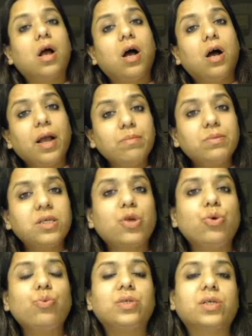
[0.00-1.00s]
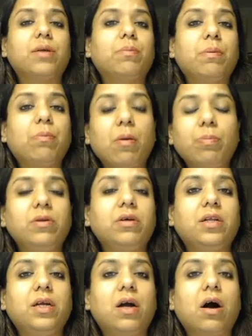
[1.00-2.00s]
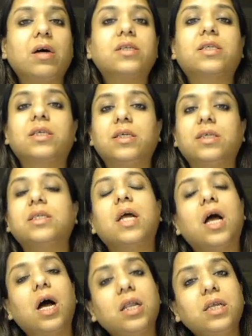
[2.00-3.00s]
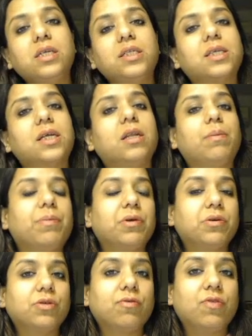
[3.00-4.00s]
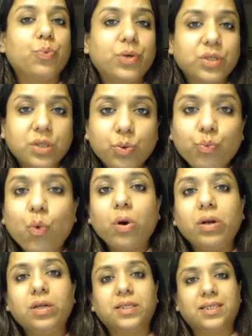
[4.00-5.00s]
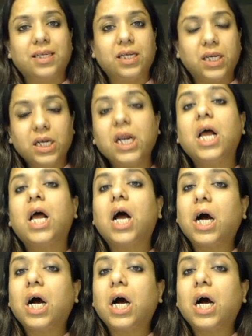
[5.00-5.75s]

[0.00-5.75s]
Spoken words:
MCQ which can be popularly asked is onion skin appearance of the vessel wall is seen in.